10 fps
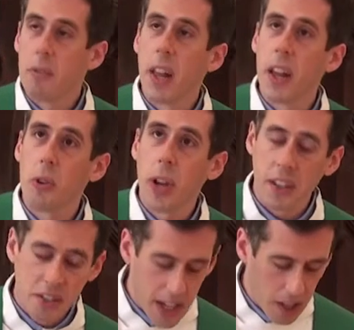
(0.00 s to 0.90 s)
Philando
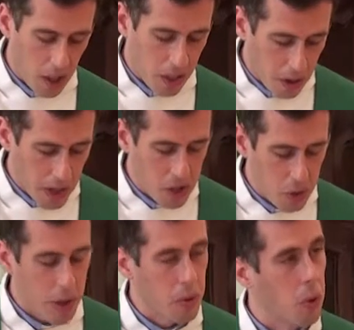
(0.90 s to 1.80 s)
Castile, a
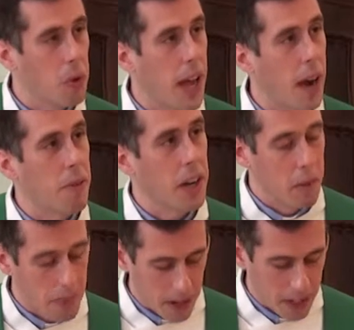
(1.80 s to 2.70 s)
32-year-old
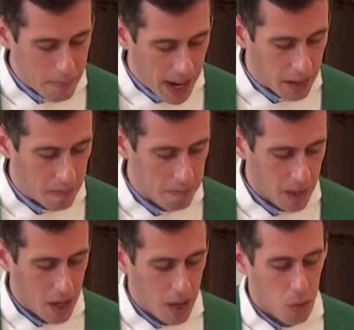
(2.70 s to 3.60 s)
African-American man,
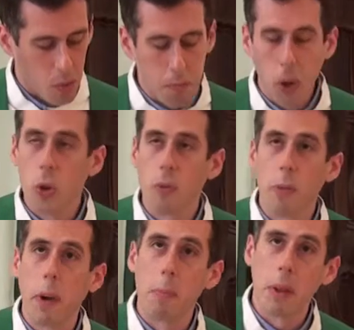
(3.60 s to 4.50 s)
was pulled
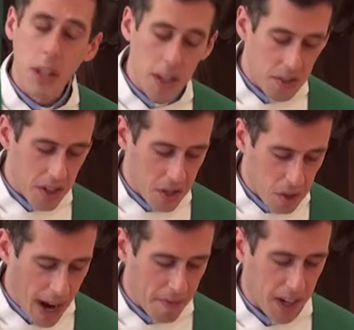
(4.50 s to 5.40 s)
over by police in
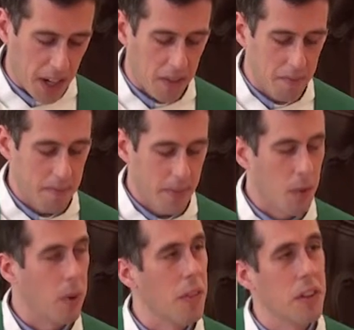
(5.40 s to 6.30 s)
traffic.
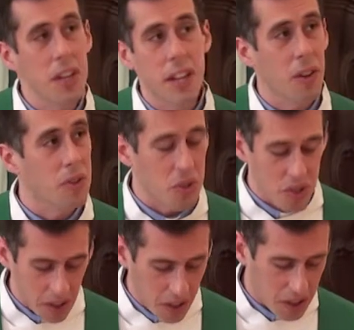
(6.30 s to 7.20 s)
And while the details are
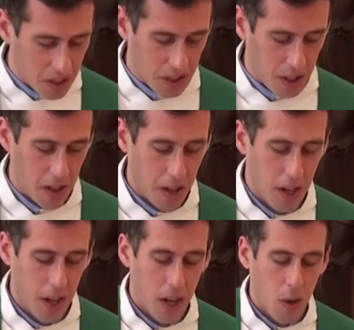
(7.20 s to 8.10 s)
still unclear,
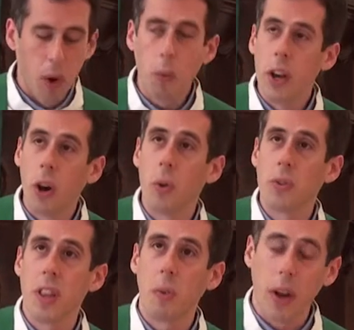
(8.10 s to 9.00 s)
what we know
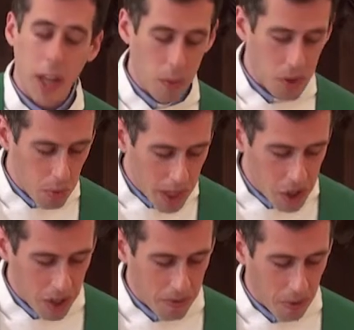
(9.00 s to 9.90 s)
is that while he was
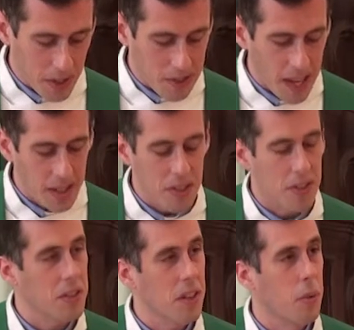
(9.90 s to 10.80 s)
reaching for his
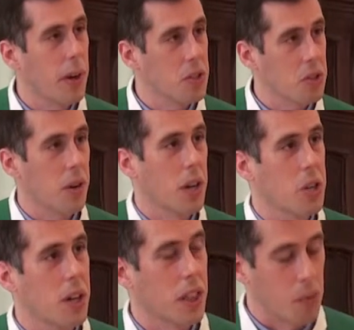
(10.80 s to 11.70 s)
license and
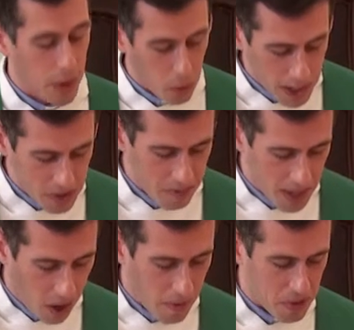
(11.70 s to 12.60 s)
registration at the request of
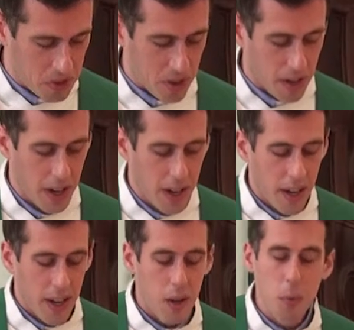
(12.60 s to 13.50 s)
the officer,
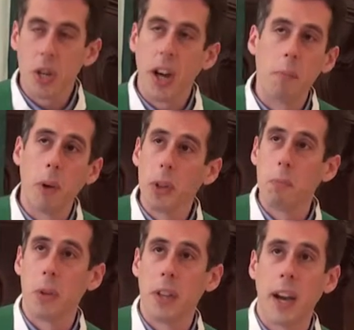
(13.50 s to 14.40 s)
he was shot
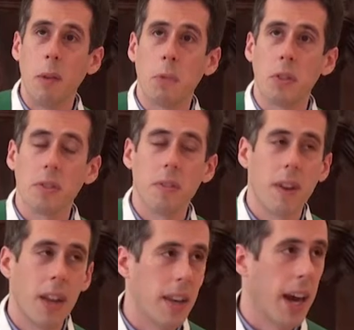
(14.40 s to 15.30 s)
multiple times
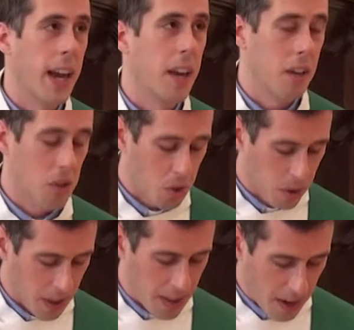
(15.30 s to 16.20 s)
and died
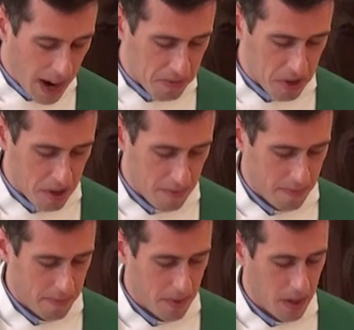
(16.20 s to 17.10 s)
shortly thereafter.
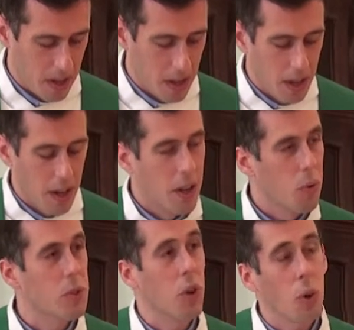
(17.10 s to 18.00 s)

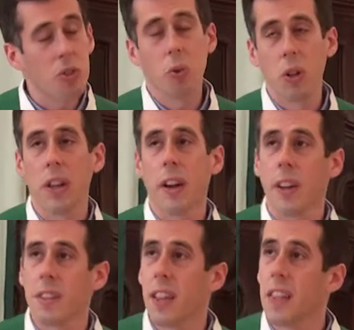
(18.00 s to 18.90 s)
What's also clear
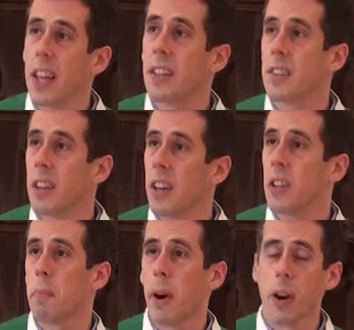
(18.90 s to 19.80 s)
is that the incident
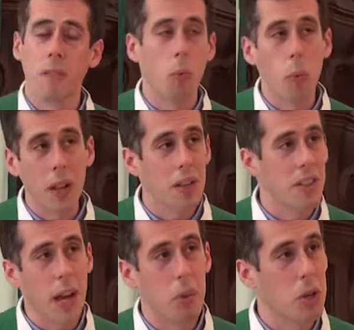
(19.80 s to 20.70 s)
is part of a
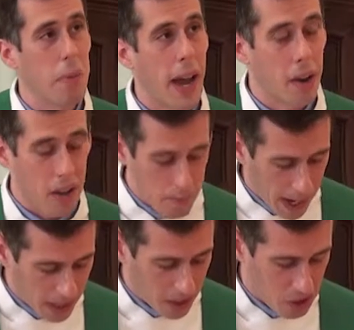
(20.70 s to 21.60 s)
well-established pattern in
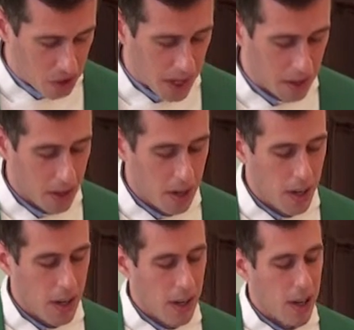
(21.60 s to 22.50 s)
my country
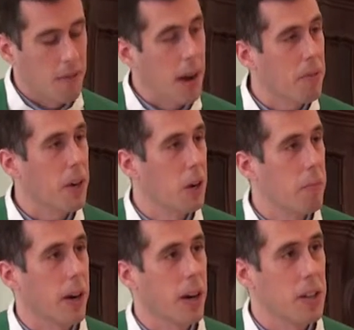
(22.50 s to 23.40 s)
of African
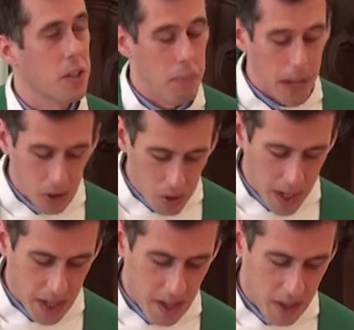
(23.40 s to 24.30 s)
Americans being
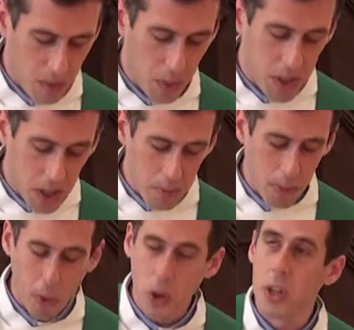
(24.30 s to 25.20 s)
treated with
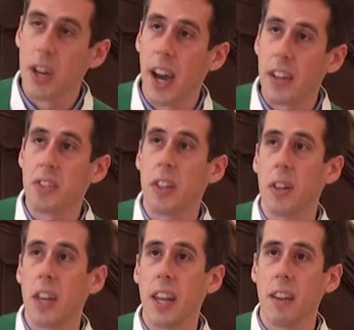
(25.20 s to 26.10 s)
disproportionate
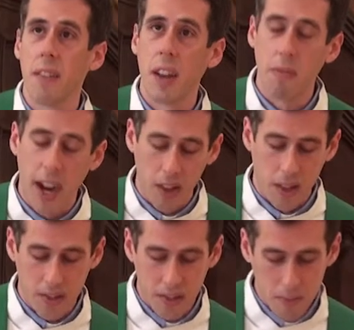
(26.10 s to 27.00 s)
hostility and
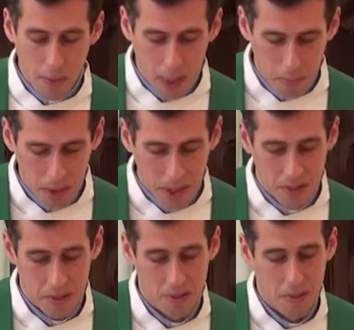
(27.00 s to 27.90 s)
violence by the
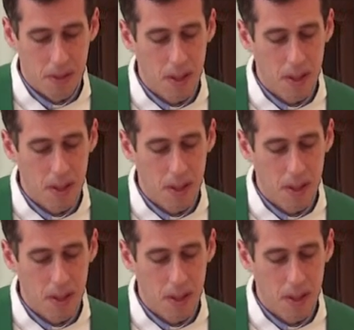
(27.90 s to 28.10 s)
police.